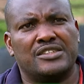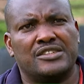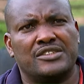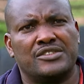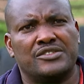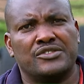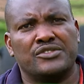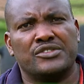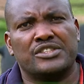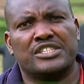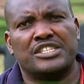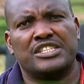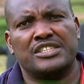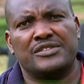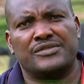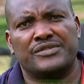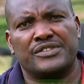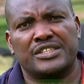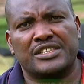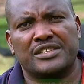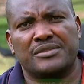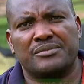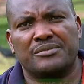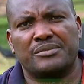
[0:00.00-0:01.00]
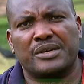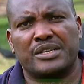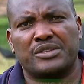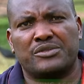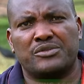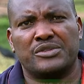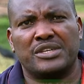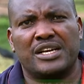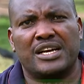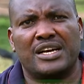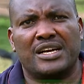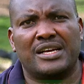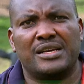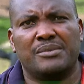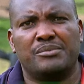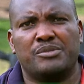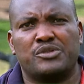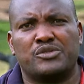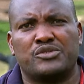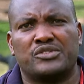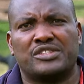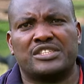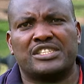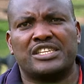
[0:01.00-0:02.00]
not giving, but we are
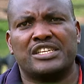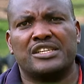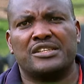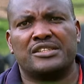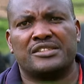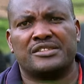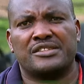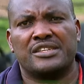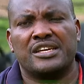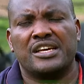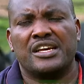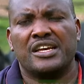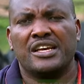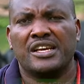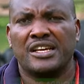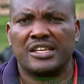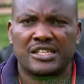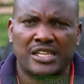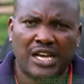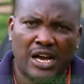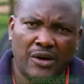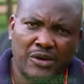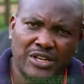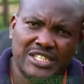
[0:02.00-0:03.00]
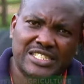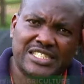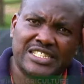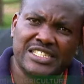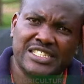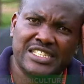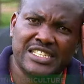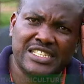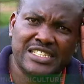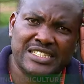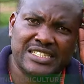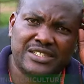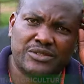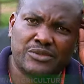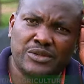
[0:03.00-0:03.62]
able to sell our seedlings.